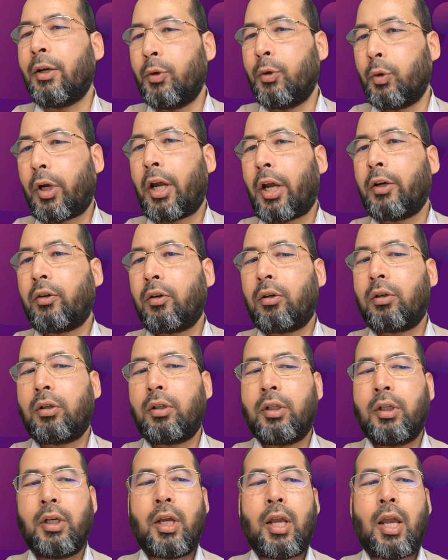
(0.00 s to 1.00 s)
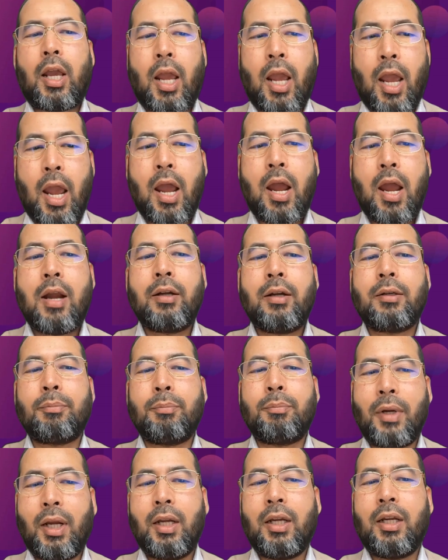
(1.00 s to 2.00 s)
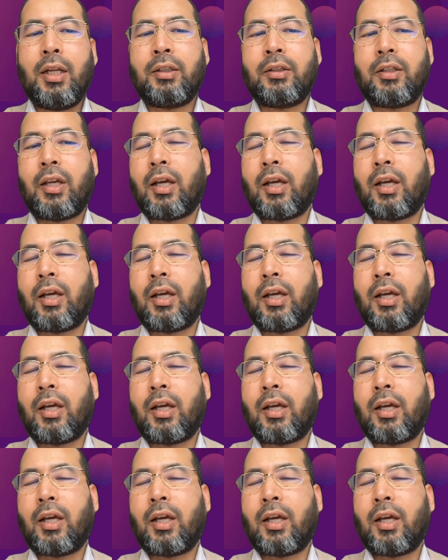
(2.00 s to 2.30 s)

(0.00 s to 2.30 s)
educator and building